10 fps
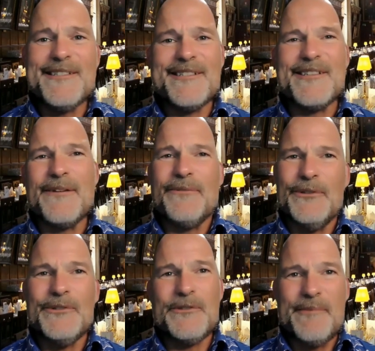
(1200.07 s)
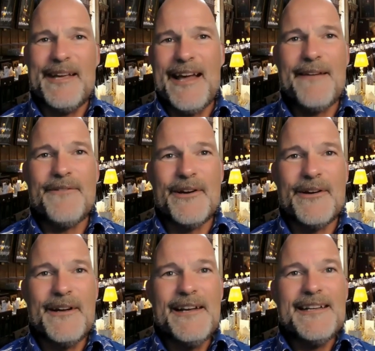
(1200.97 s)
priests of loose
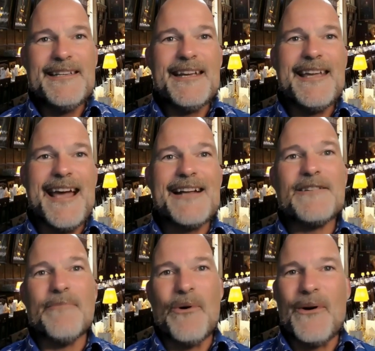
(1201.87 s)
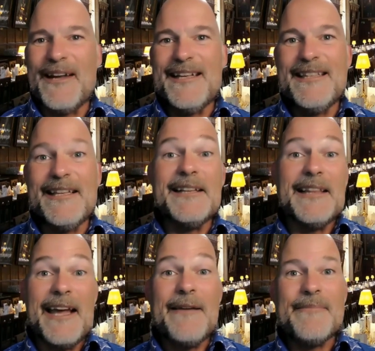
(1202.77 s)
behavior to get more in the
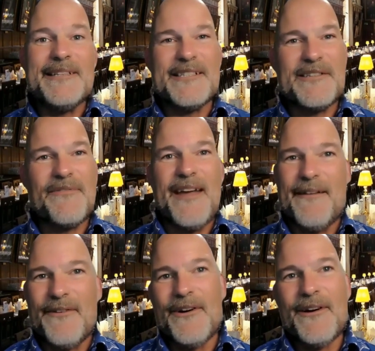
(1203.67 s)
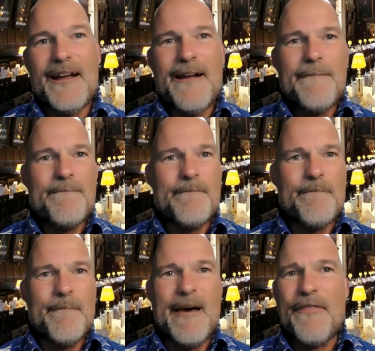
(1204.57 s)
layman's favor.
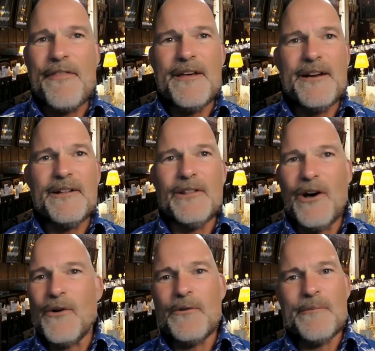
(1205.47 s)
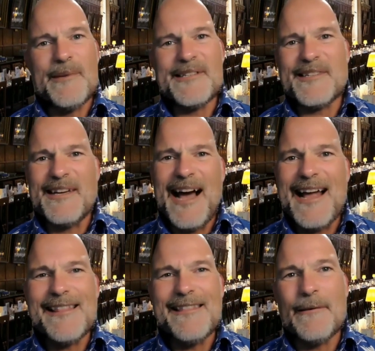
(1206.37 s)
Method alone must
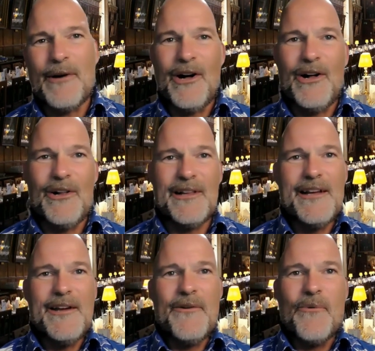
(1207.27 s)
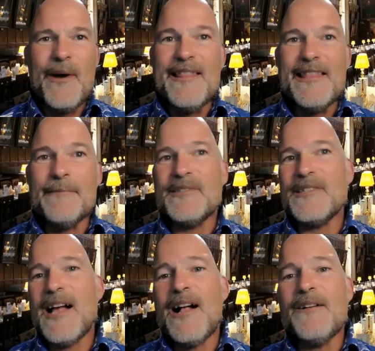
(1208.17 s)
guide them all. When
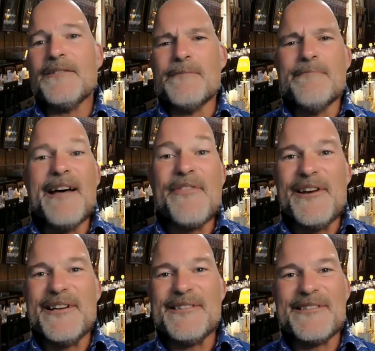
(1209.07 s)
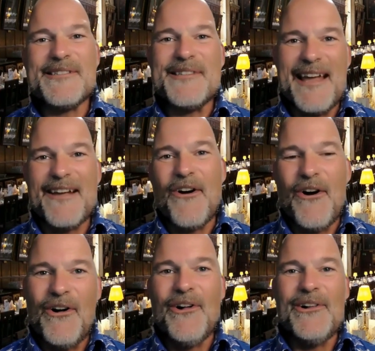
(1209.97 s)
themselves Methodists they
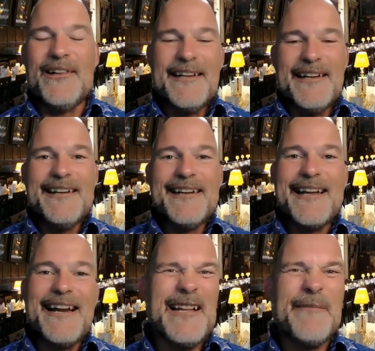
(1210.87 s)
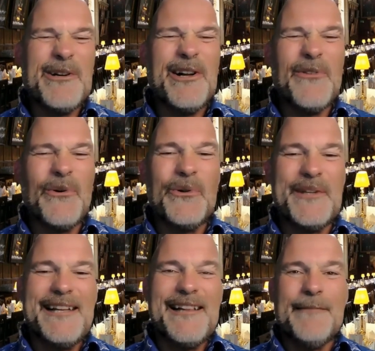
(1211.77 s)
call. Any club called the
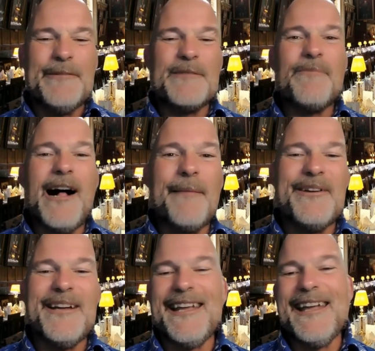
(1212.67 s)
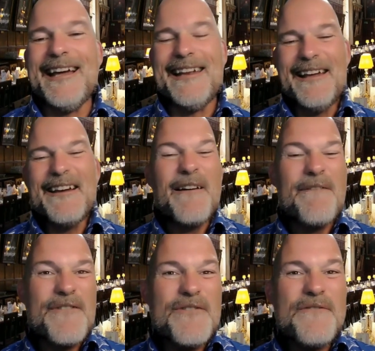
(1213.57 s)
Holy Club is probably going to get a
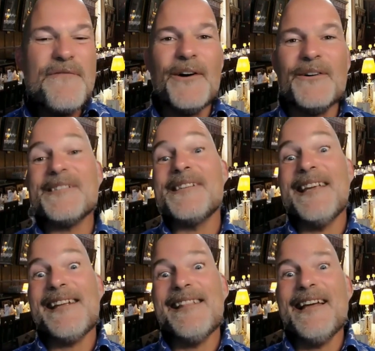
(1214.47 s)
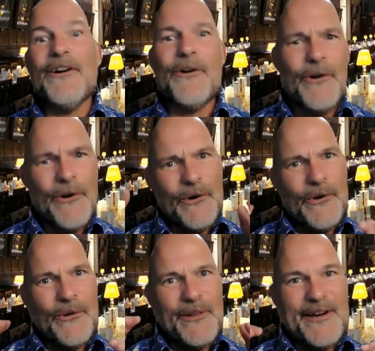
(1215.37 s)
few folks thinking that you're
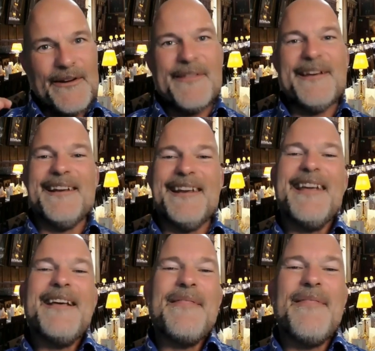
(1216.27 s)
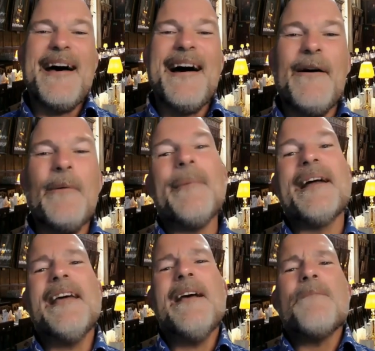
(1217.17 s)
holier than thou.
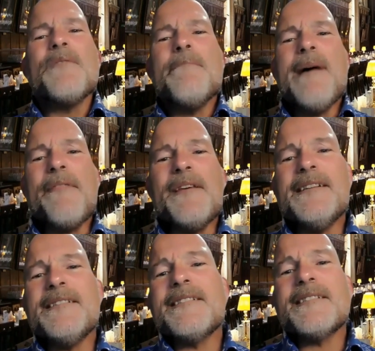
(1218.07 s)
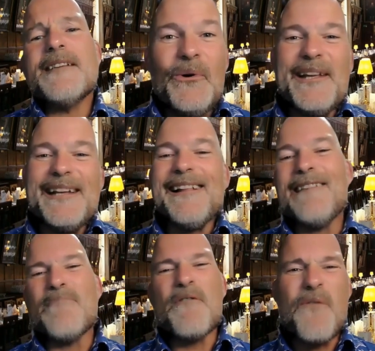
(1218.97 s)
But the Methodists in the Holy
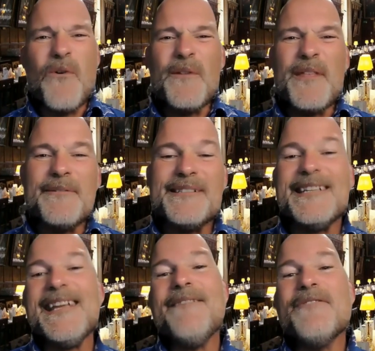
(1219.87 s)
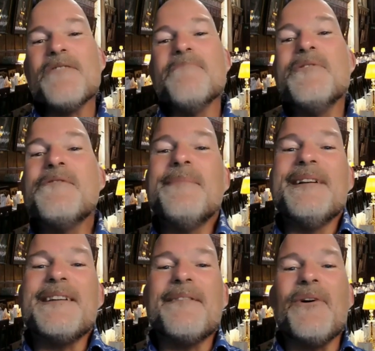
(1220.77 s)
Club, before there was even a
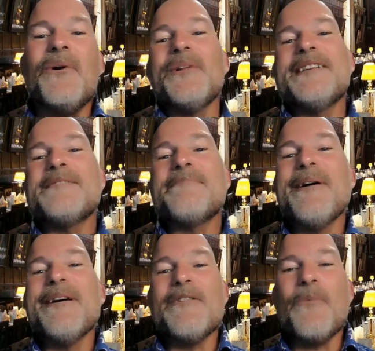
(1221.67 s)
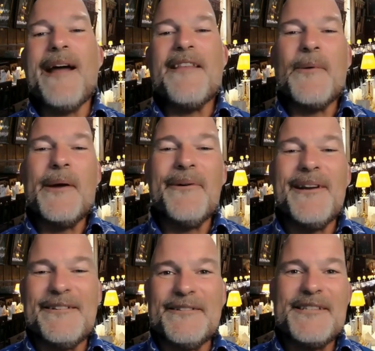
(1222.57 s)
movement of the Holy Spirit in a way that we
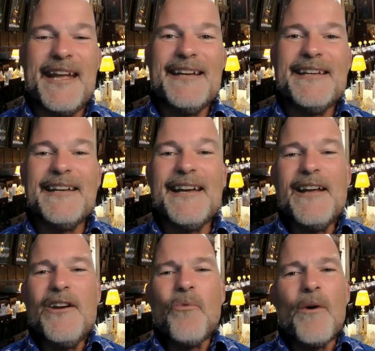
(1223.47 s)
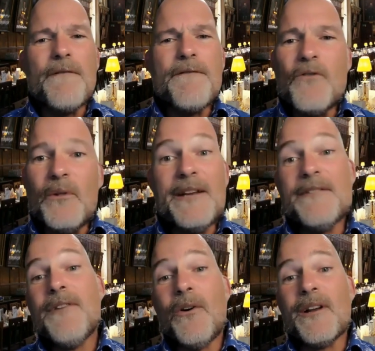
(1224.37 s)
would understand it, were fully
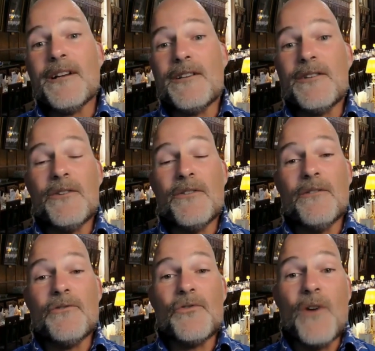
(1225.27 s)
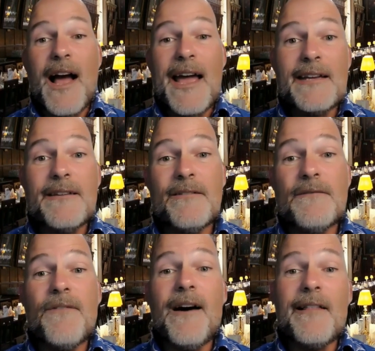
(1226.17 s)
devoted to trying
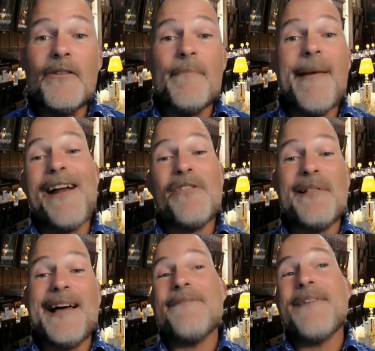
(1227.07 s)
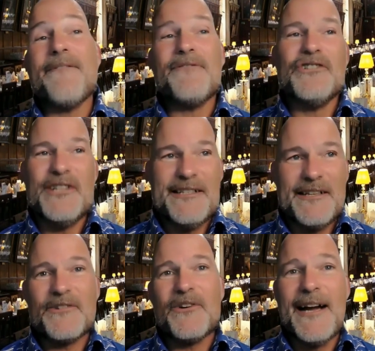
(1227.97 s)
to follow and pattern the life after
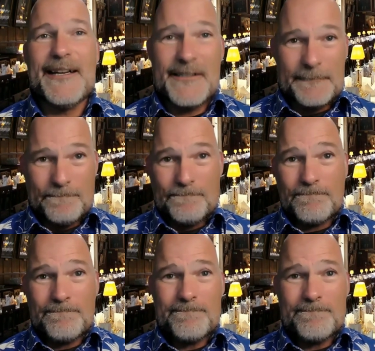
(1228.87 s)
Jesus Christ.